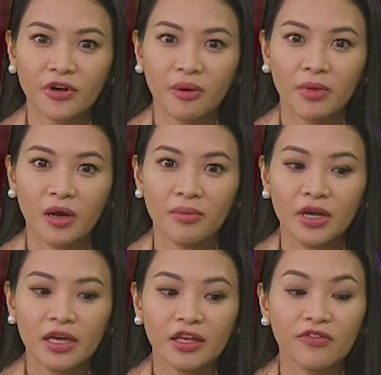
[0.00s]
from
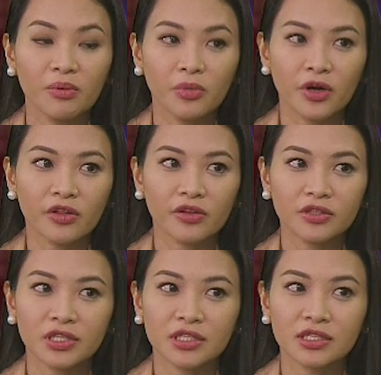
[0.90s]
giving birth,
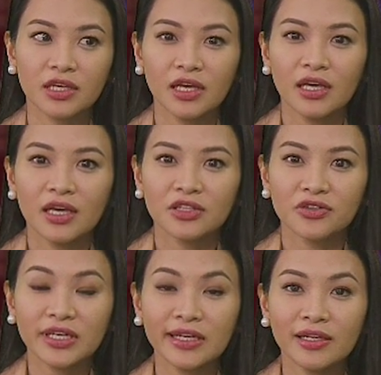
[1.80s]
because it's
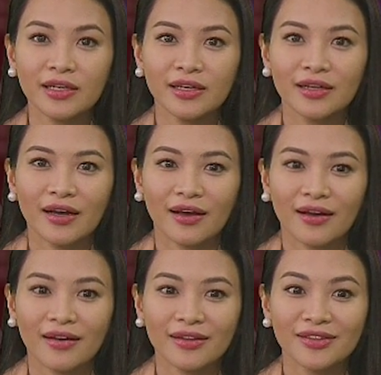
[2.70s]
really
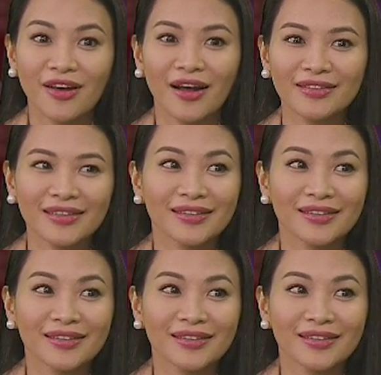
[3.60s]
not